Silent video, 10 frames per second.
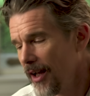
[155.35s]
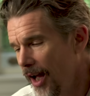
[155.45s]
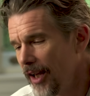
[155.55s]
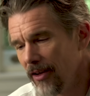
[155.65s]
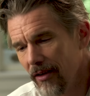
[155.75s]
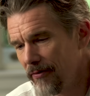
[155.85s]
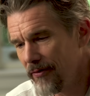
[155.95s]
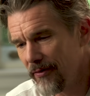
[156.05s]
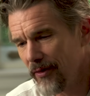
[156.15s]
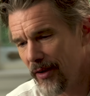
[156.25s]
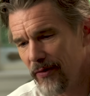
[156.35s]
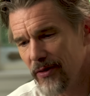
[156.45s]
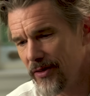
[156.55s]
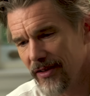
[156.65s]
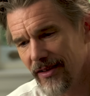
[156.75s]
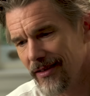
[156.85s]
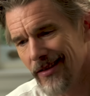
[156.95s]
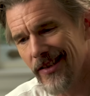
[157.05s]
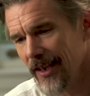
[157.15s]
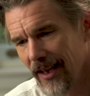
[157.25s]
I love if you just
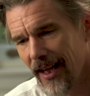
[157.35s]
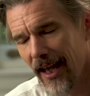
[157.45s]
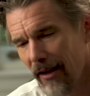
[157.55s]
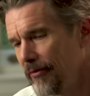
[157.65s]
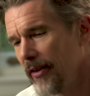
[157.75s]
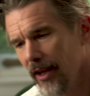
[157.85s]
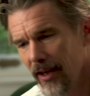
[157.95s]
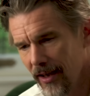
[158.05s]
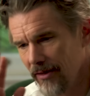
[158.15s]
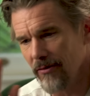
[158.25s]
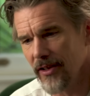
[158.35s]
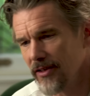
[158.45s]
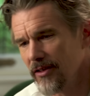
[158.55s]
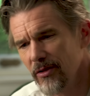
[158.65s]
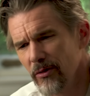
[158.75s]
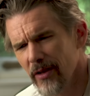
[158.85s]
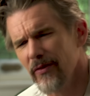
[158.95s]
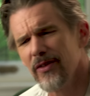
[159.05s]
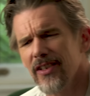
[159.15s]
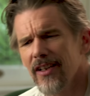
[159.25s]
sit in a cafe and you listen to it, if
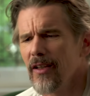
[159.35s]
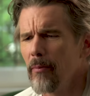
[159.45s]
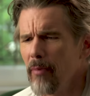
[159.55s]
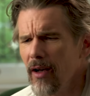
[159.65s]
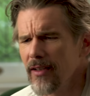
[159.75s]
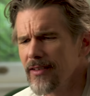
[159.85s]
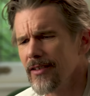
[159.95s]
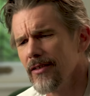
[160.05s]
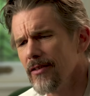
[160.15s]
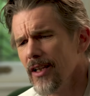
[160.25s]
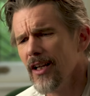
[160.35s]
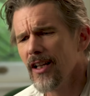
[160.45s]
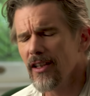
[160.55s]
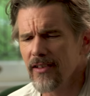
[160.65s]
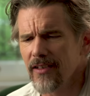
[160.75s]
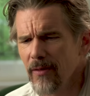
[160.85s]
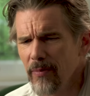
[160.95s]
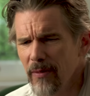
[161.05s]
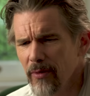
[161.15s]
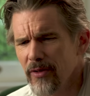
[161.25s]
you sit in the bus and you listen to
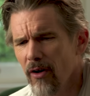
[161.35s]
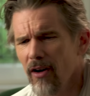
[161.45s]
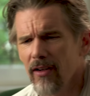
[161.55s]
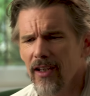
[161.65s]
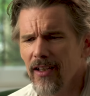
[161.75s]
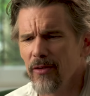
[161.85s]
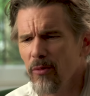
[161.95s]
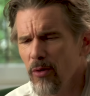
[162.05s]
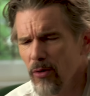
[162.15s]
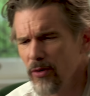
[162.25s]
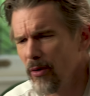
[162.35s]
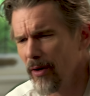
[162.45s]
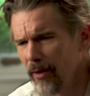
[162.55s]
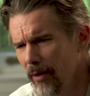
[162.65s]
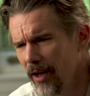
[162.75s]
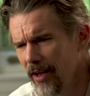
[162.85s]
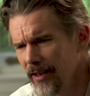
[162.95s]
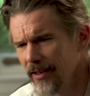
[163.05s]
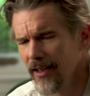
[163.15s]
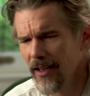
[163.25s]
people talking and the world going by,
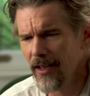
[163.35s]
and